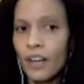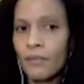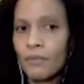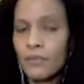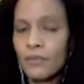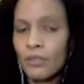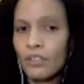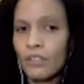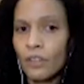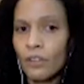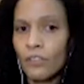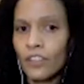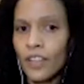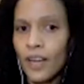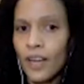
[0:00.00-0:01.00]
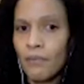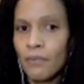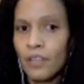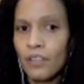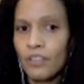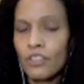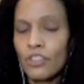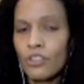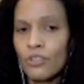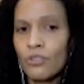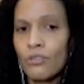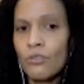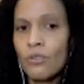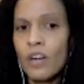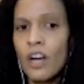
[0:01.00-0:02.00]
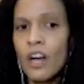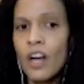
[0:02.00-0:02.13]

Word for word: sort of overlap there too.